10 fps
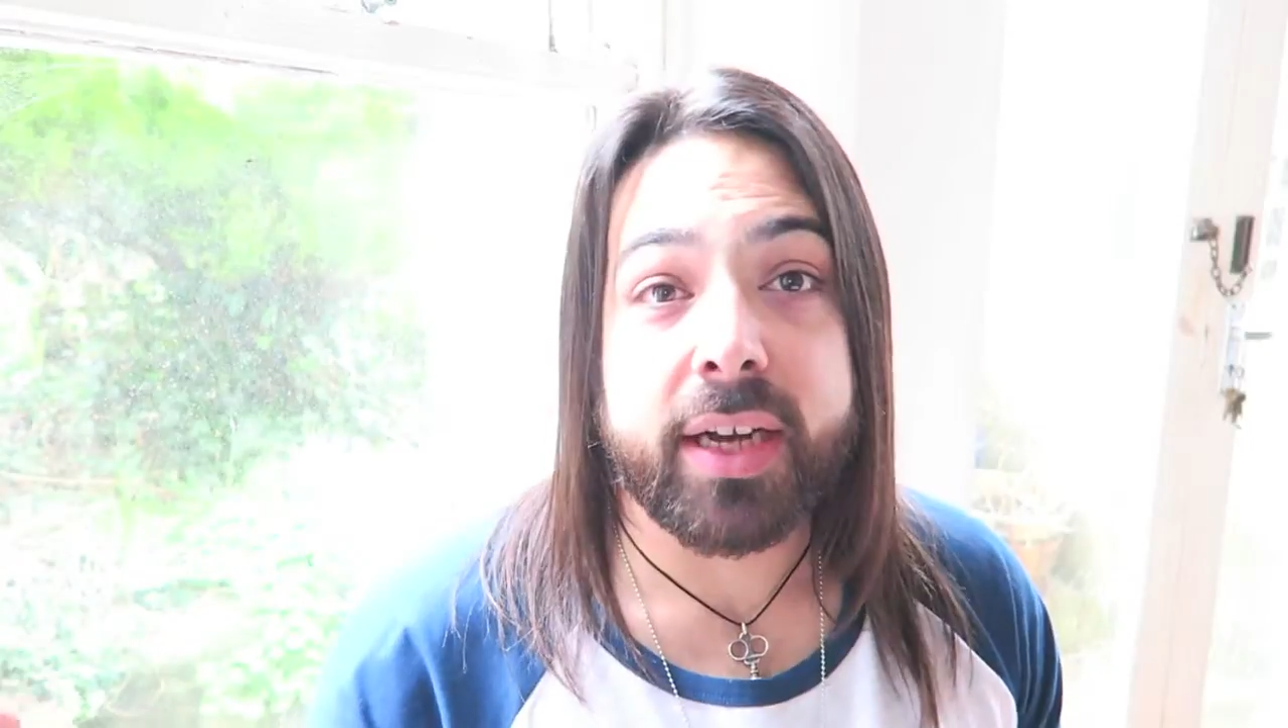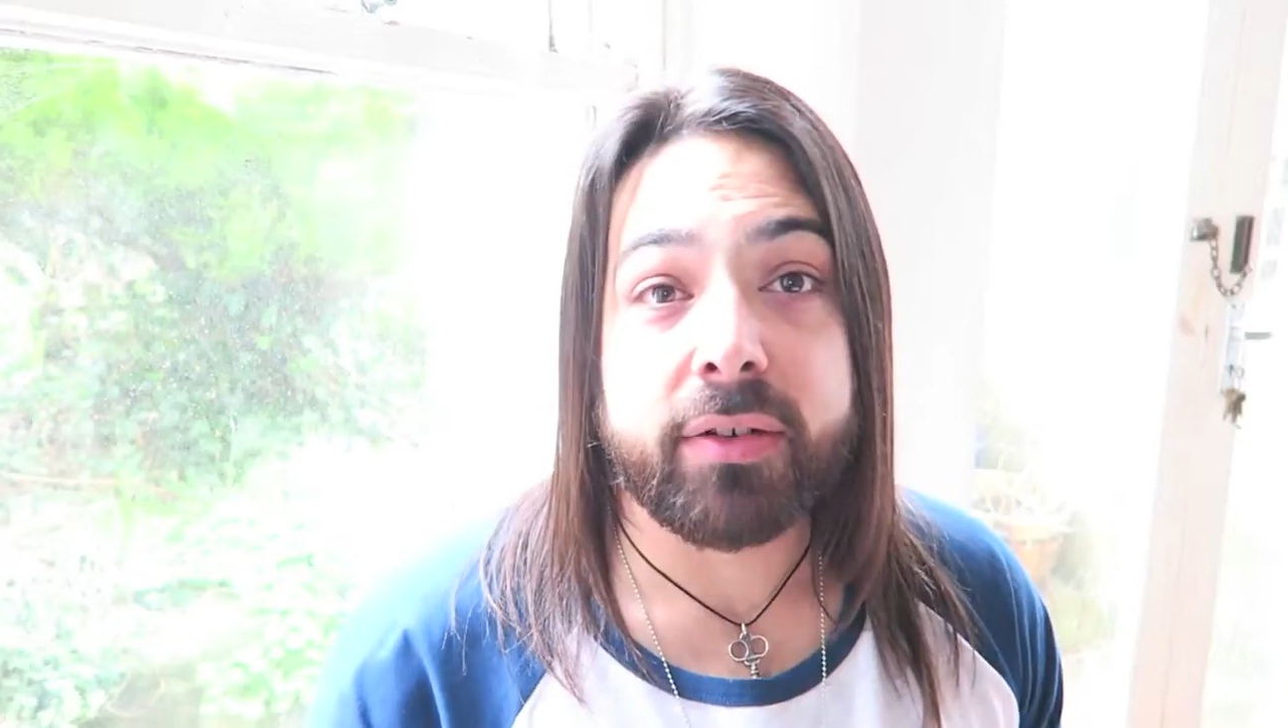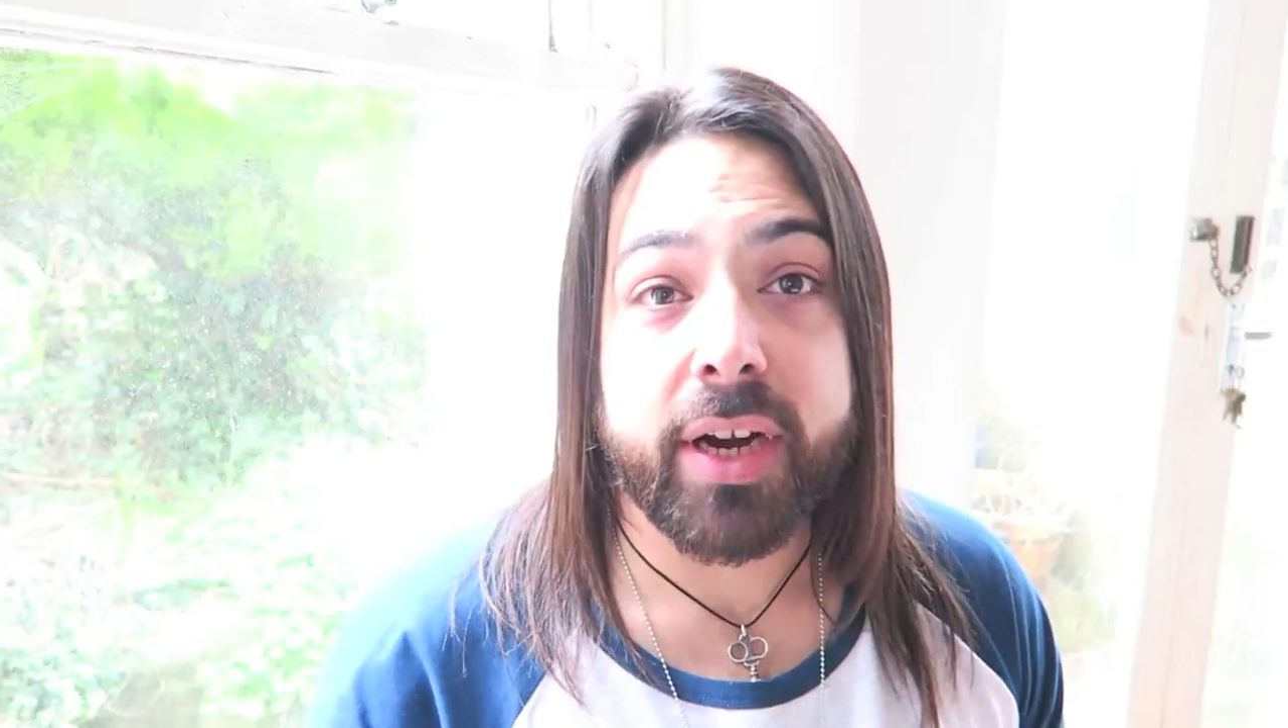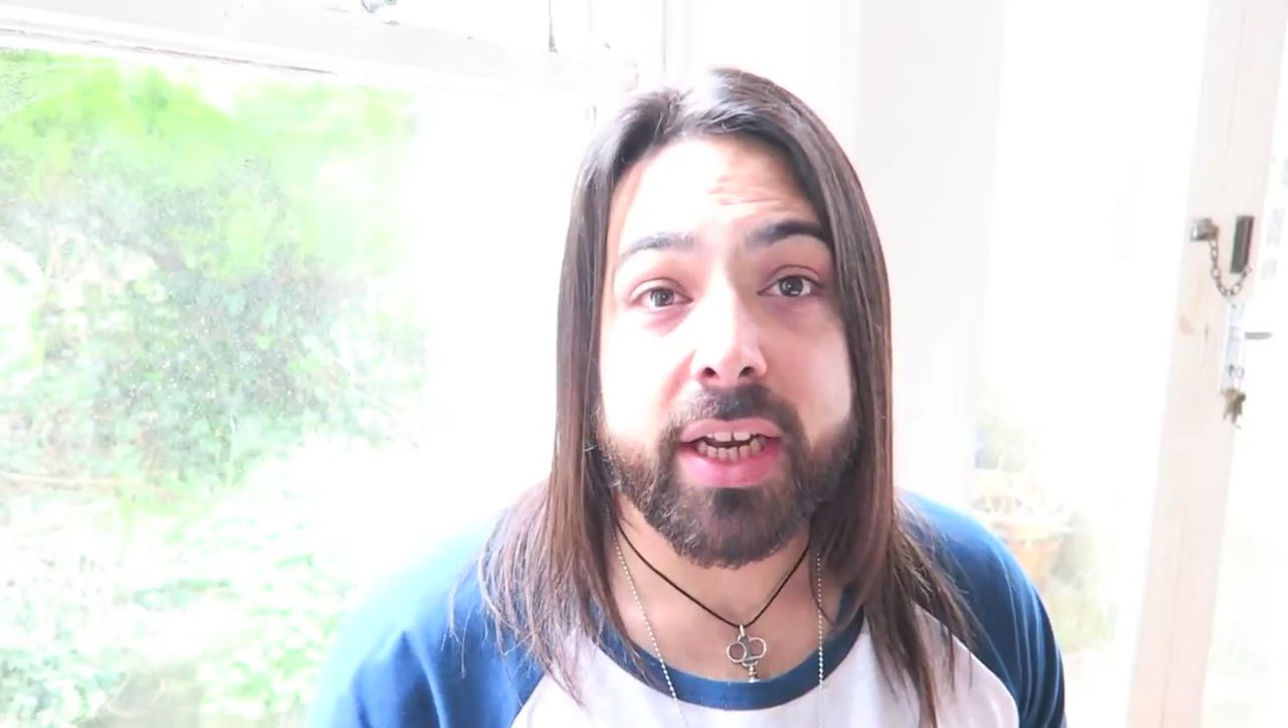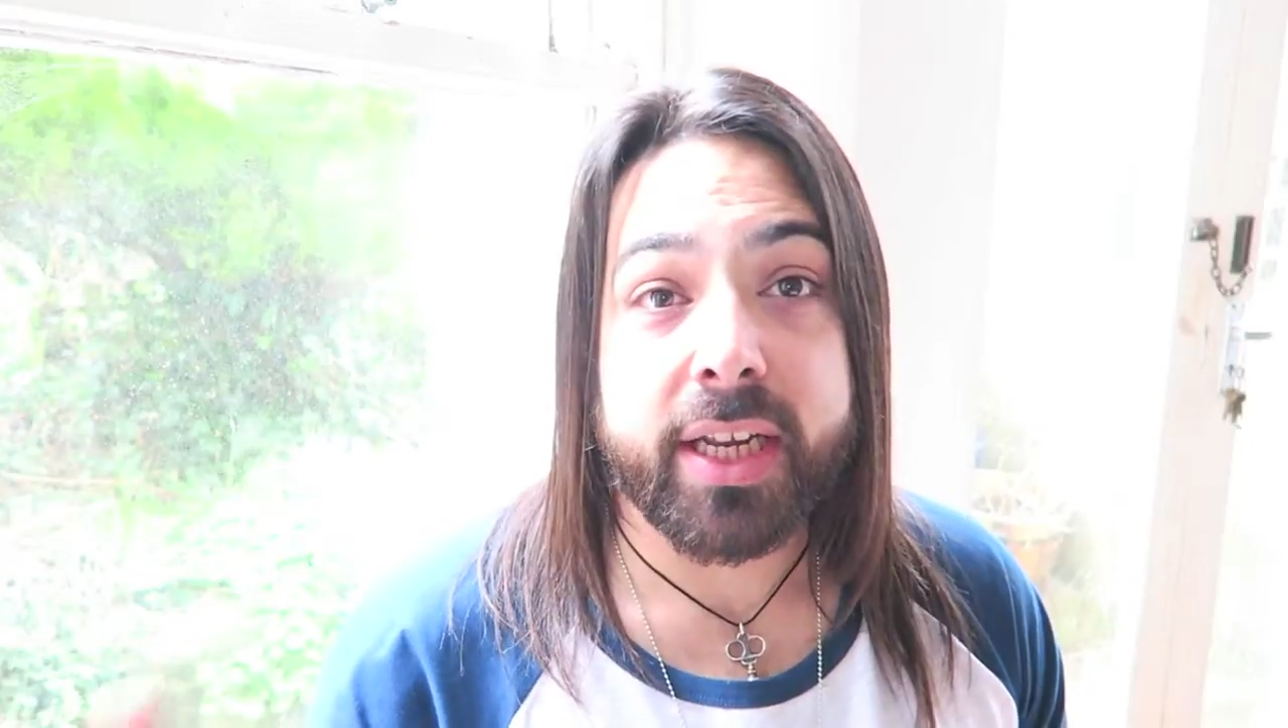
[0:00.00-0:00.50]
how
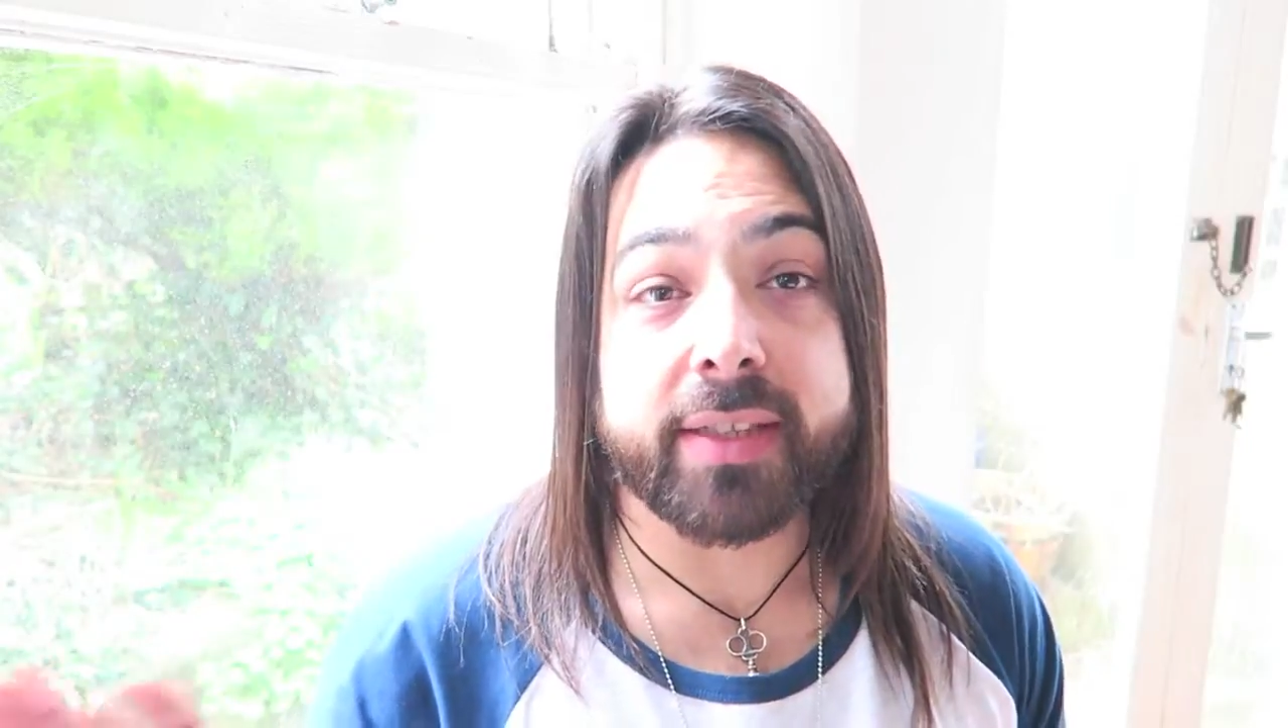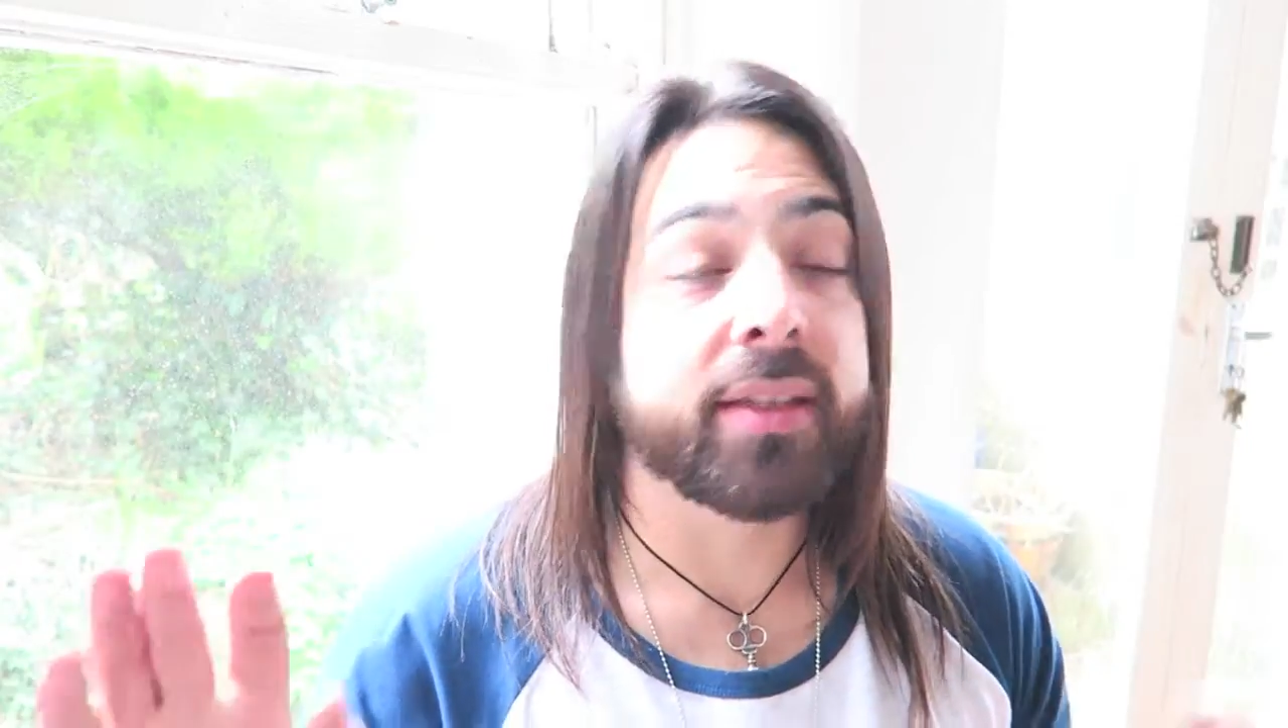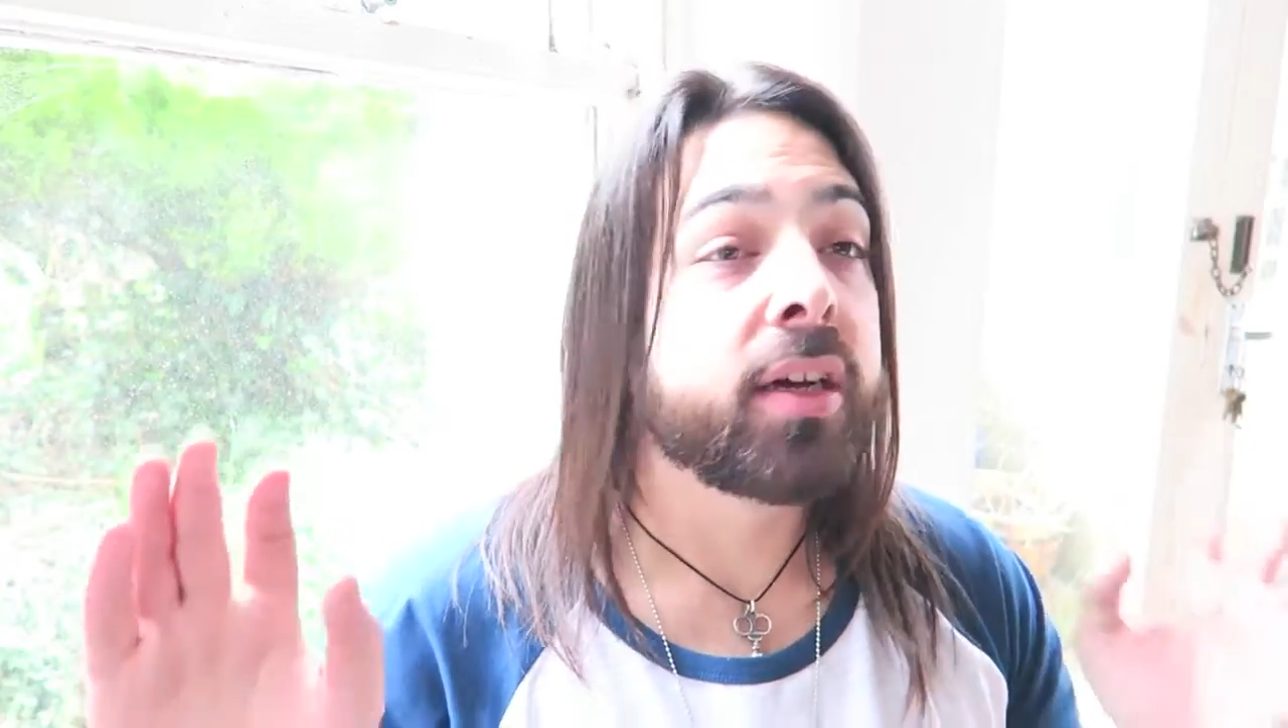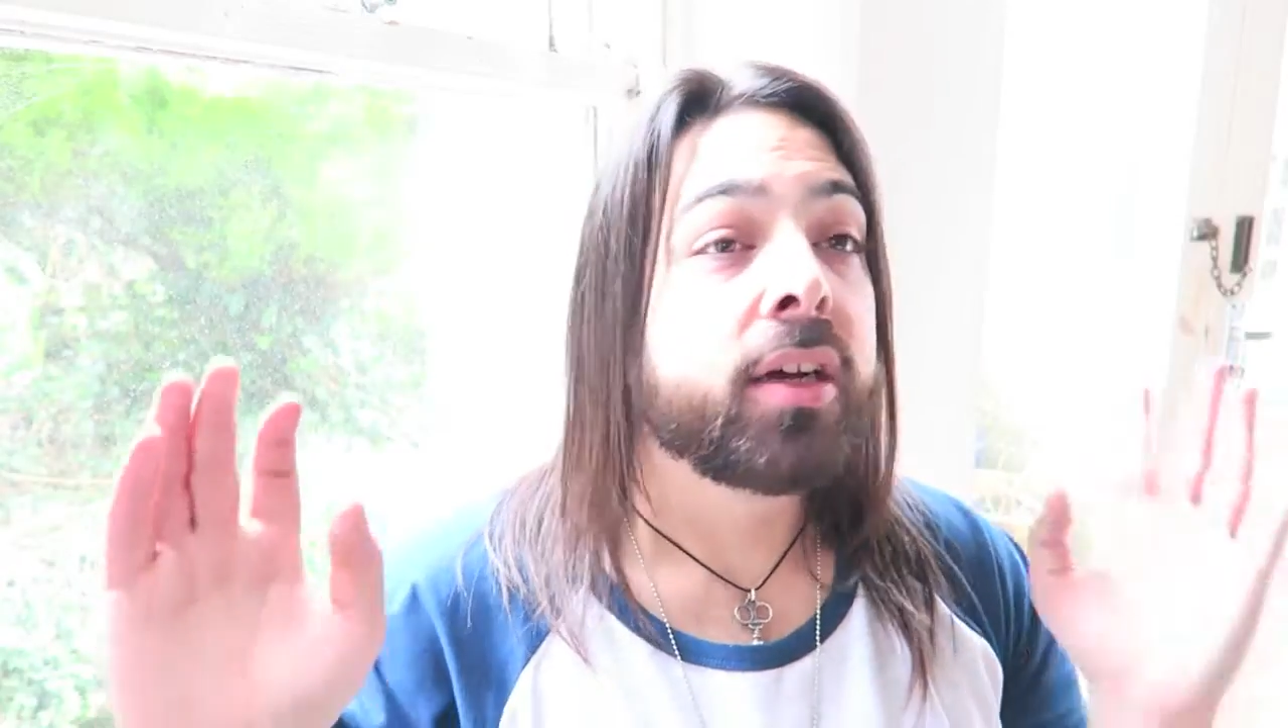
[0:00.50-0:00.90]
great it is.